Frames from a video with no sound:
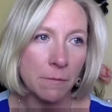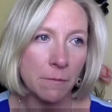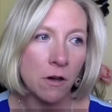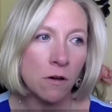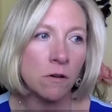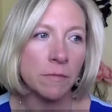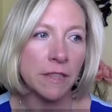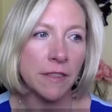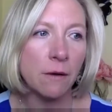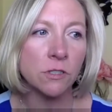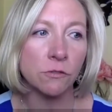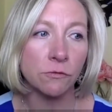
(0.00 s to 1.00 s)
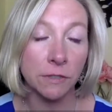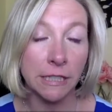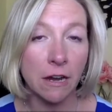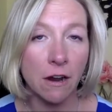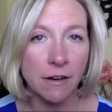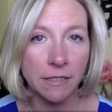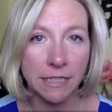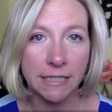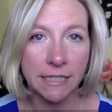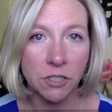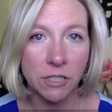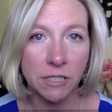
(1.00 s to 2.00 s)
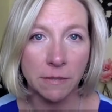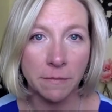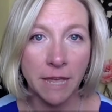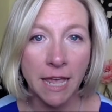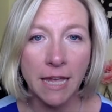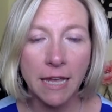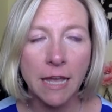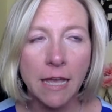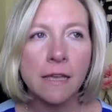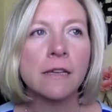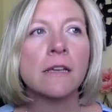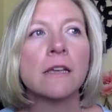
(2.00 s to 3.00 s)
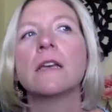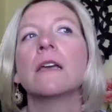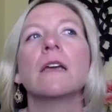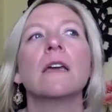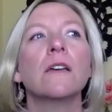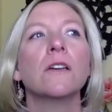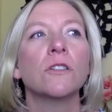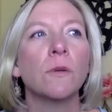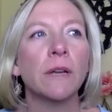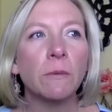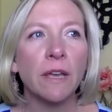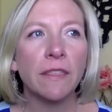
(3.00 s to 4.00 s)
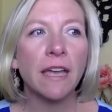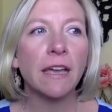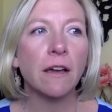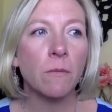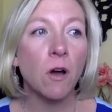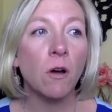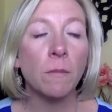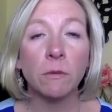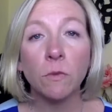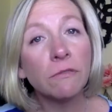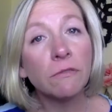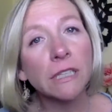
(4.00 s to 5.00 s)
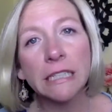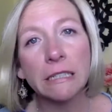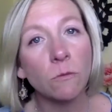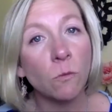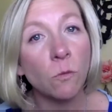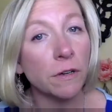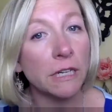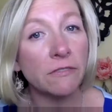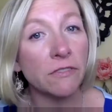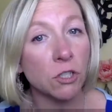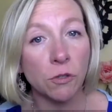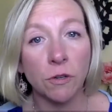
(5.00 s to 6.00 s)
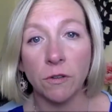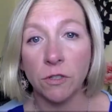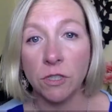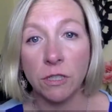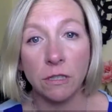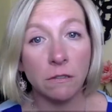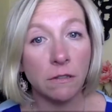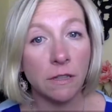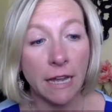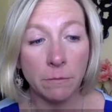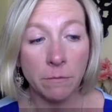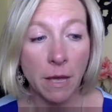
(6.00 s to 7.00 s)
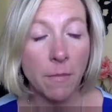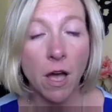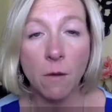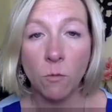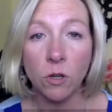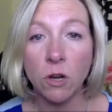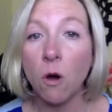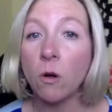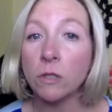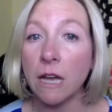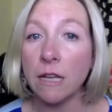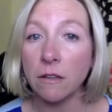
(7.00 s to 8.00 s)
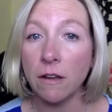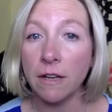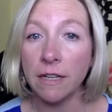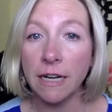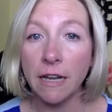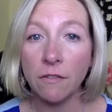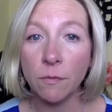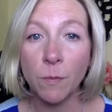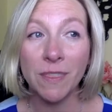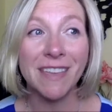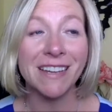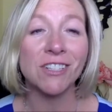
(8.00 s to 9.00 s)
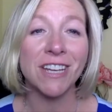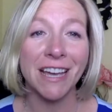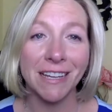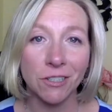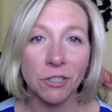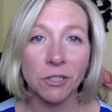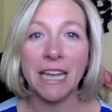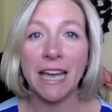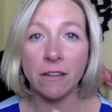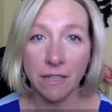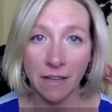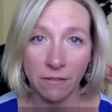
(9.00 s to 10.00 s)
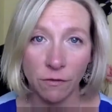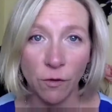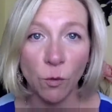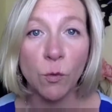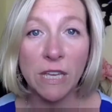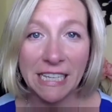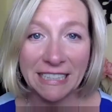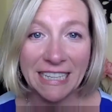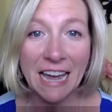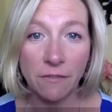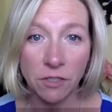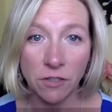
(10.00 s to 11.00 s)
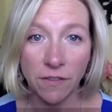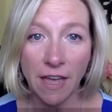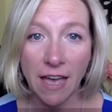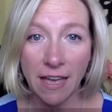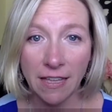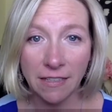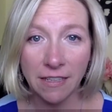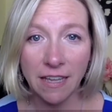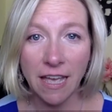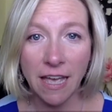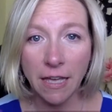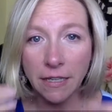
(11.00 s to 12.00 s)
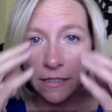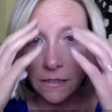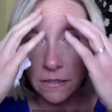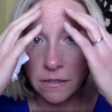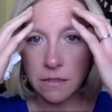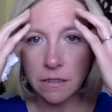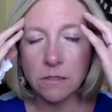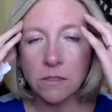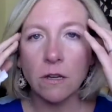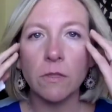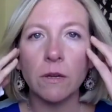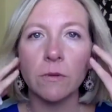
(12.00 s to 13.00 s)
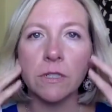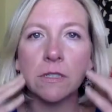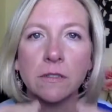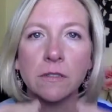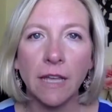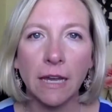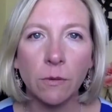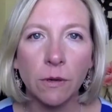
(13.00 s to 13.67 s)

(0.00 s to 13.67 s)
home. And that was a really hard decision to make. So anyway, they come home, and we really weren't even sure that my mom would hold on long enough, but then she actually held on for weeks after that. And so there was like, we